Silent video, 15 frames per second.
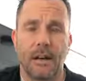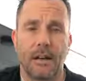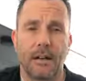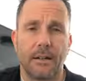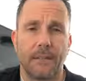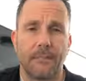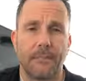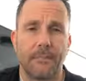
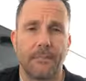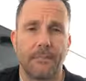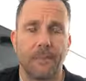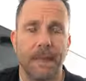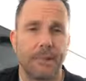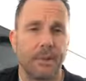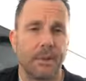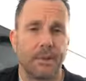um,
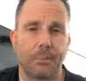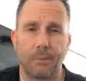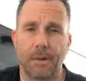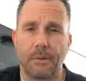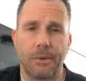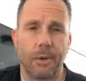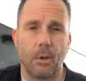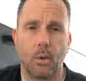that was
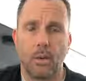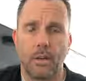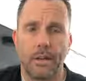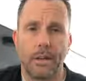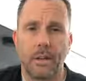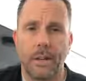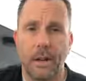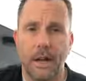
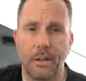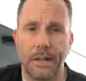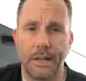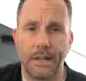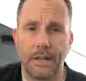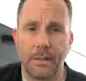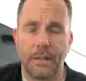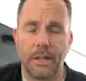pre-recorded. You know how
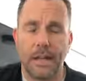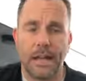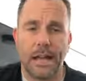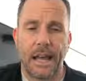I do.